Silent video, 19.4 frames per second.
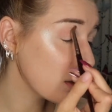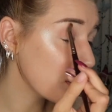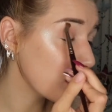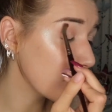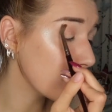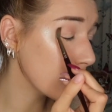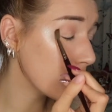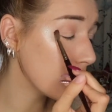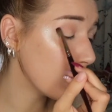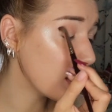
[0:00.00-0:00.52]

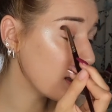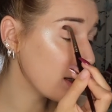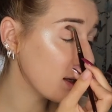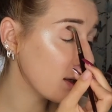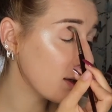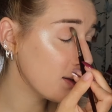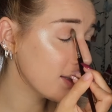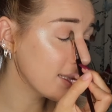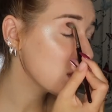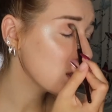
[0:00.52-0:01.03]
not
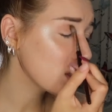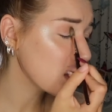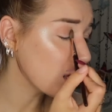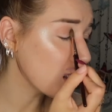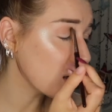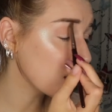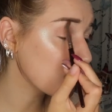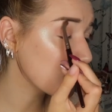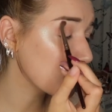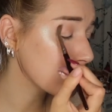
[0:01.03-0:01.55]
as
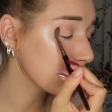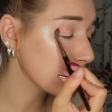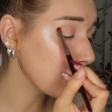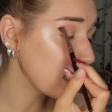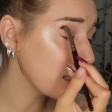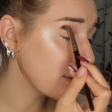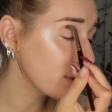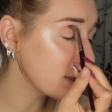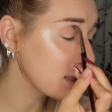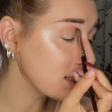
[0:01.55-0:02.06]
dark as
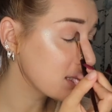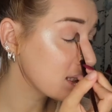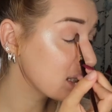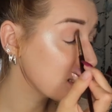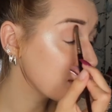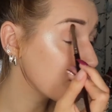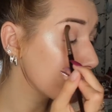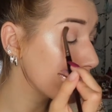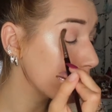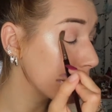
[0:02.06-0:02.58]
I was
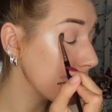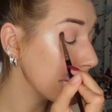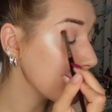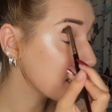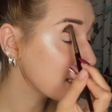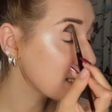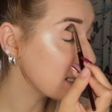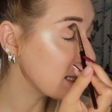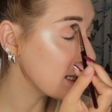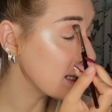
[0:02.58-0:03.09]

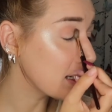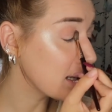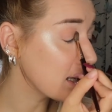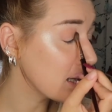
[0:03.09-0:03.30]
expecting.